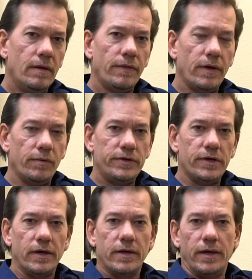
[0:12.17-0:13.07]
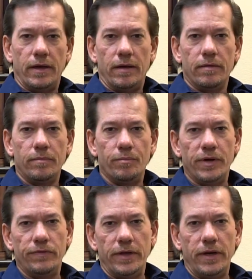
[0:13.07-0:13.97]
Thought we'd talk
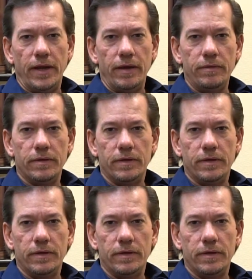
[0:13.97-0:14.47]
briefly today,